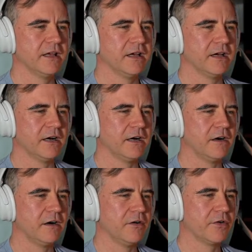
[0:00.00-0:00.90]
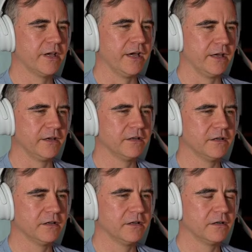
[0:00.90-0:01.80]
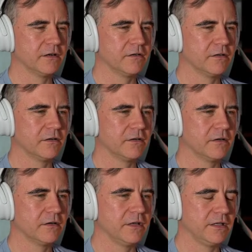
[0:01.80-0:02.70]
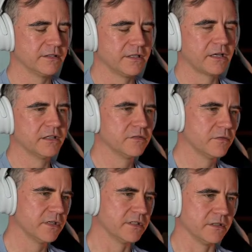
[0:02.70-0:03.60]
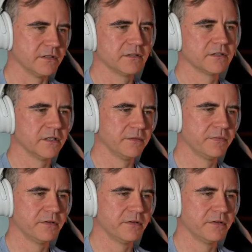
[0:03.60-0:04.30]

Okay. In seconds, what is it? Sleep.